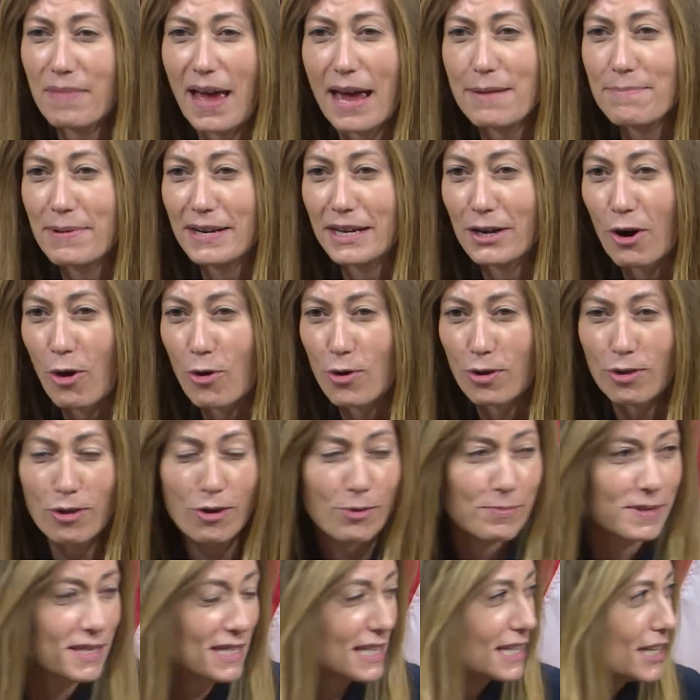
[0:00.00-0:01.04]
had been in
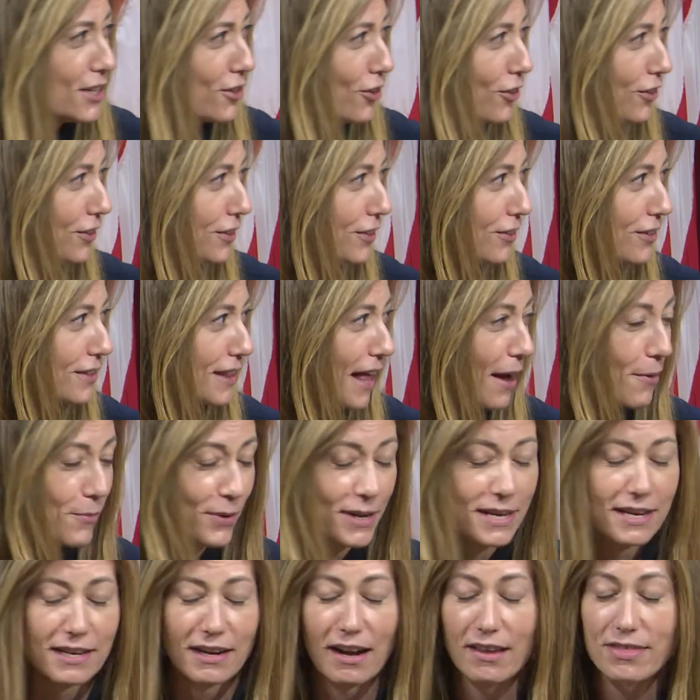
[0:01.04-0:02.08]
Oklahoma City earlier in that
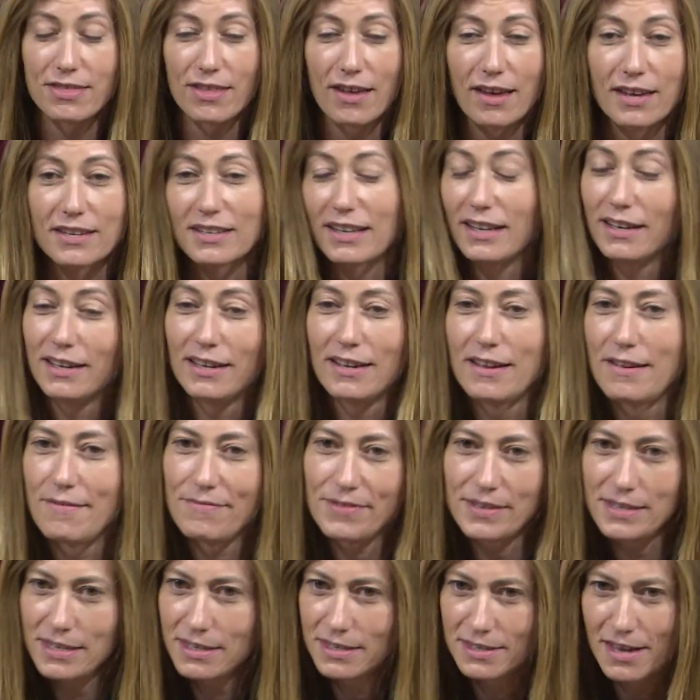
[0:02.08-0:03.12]
week, and I thought,
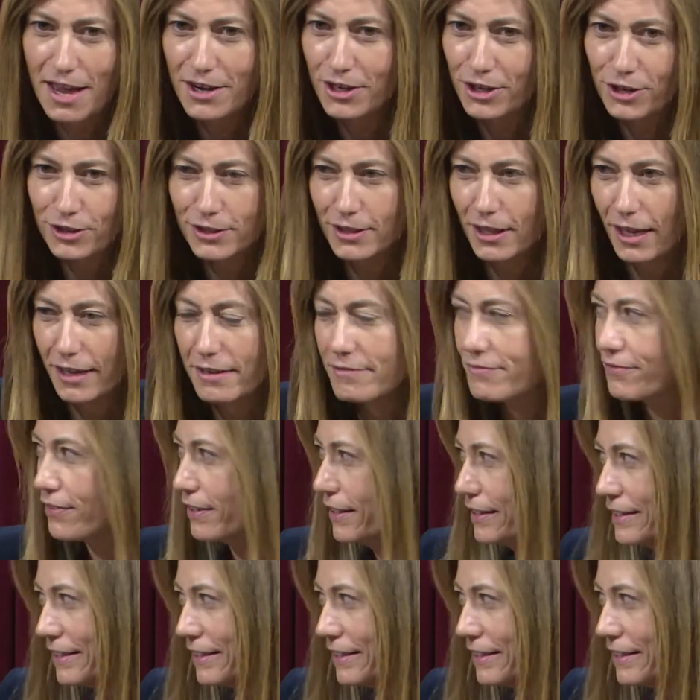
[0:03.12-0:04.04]
this is not a good life.